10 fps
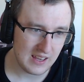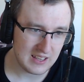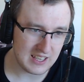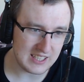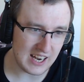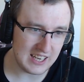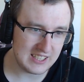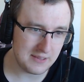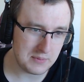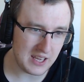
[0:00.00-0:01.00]
Get
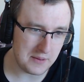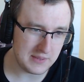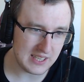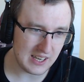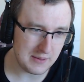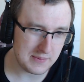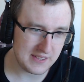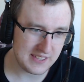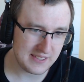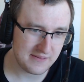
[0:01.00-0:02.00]
item game
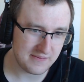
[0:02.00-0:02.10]
types.